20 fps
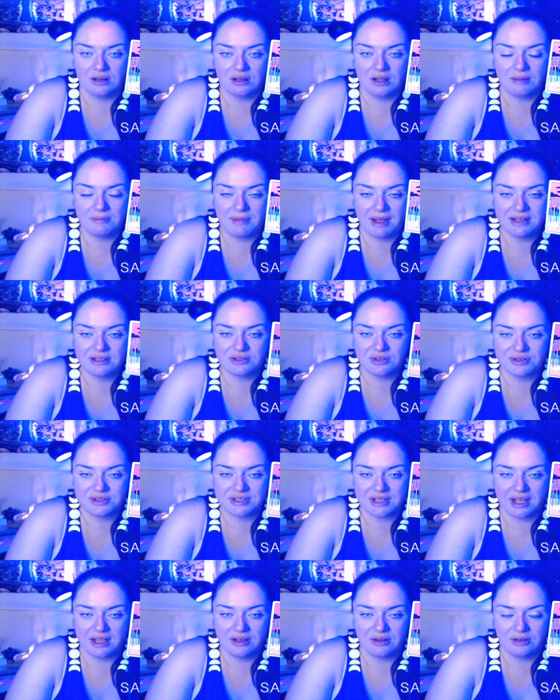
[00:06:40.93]
a mental
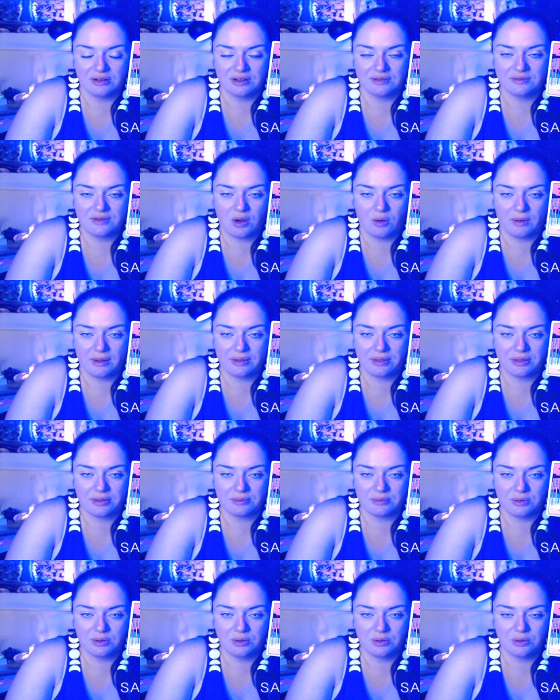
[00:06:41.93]
cycle of going
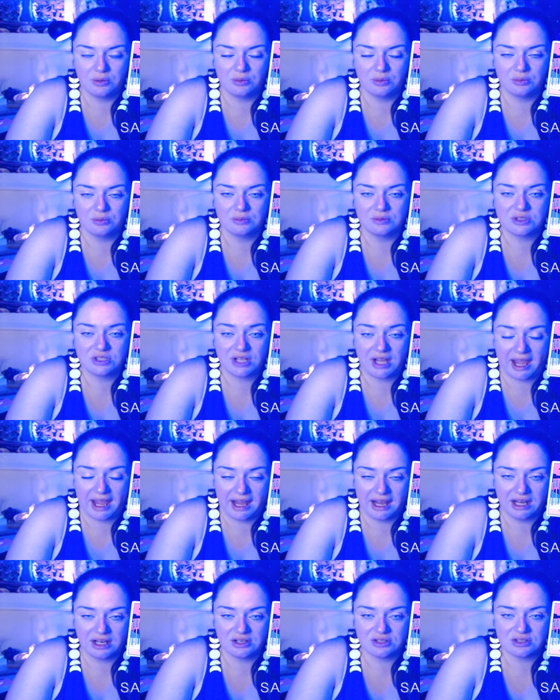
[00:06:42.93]
through
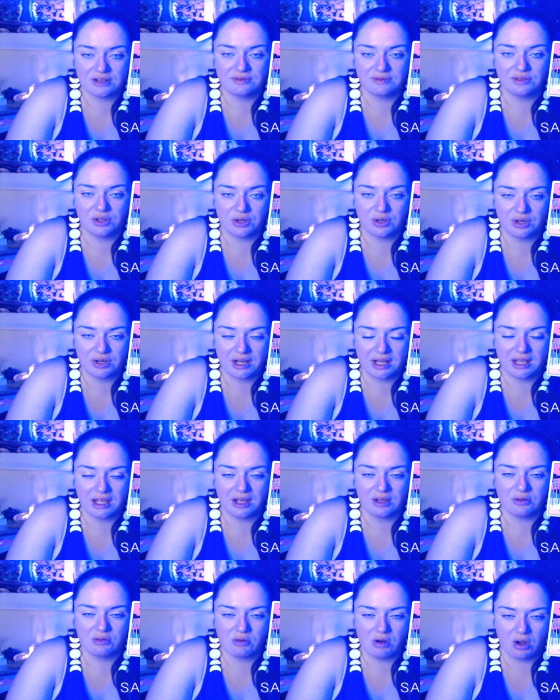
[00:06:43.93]
change, of learning
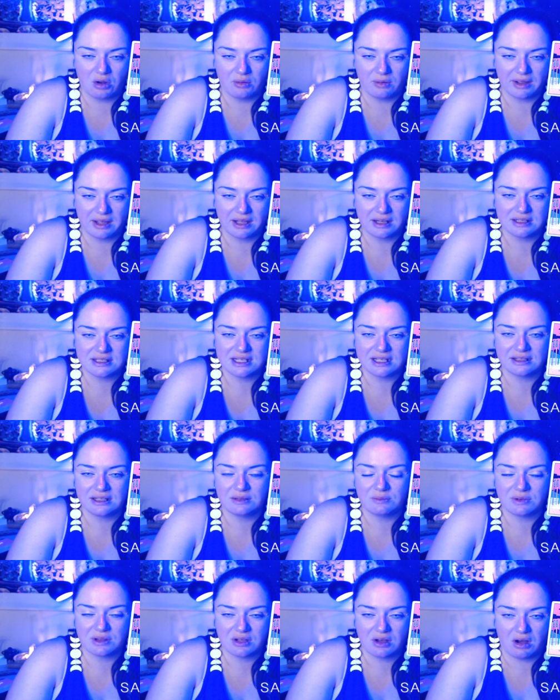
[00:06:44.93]
and growing, dealing
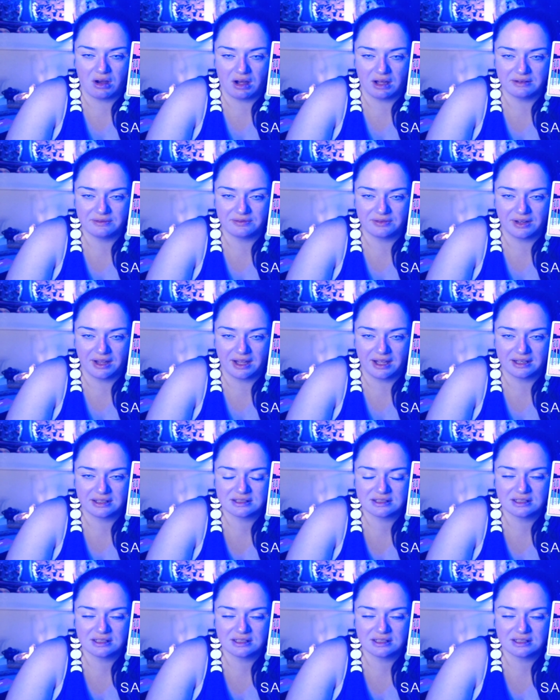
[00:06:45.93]
with conflict.